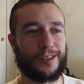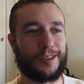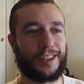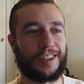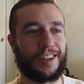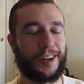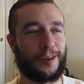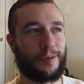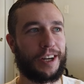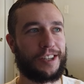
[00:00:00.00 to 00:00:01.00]
certain
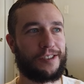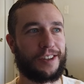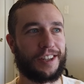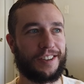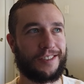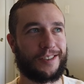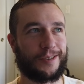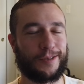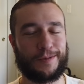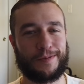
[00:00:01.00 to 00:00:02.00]
other ways you can
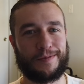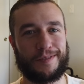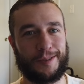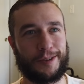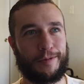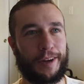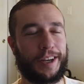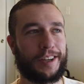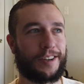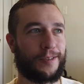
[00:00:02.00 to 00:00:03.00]
sort of do a
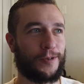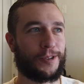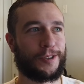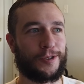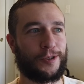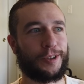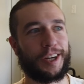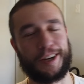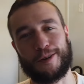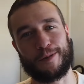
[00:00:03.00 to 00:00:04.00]
fake cruise control
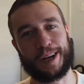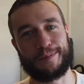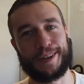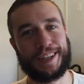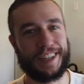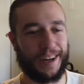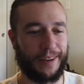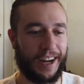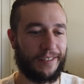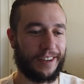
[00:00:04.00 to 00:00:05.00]
that I don't recommend, and I'm
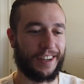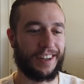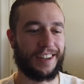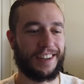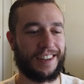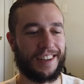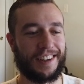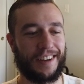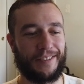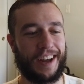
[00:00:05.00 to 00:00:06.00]
not even
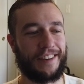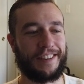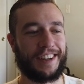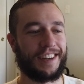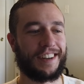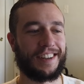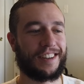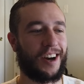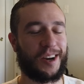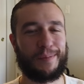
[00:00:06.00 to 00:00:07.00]
gonna
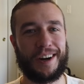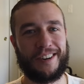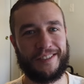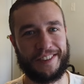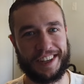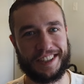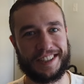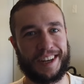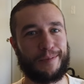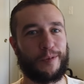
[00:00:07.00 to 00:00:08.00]
talk about
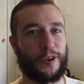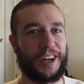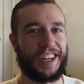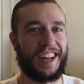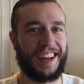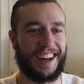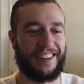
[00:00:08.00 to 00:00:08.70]
because I'm worried